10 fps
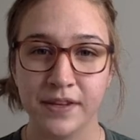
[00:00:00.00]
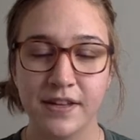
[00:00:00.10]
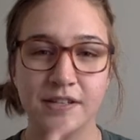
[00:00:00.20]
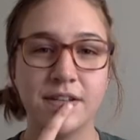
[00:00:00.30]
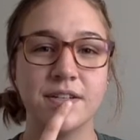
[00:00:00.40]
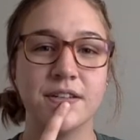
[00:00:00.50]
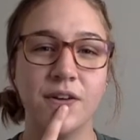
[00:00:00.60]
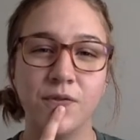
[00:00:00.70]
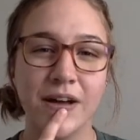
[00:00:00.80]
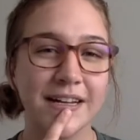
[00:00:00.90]
Think to
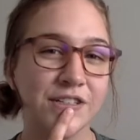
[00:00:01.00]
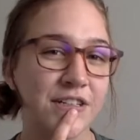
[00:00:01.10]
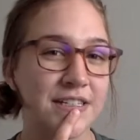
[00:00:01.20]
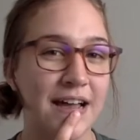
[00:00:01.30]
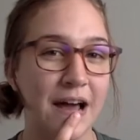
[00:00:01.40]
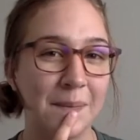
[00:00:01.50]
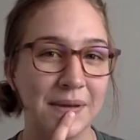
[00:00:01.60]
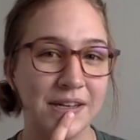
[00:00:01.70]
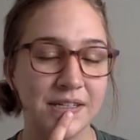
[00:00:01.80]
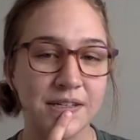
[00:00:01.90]
yourself, what had just
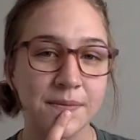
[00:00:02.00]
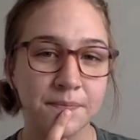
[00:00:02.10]
happened?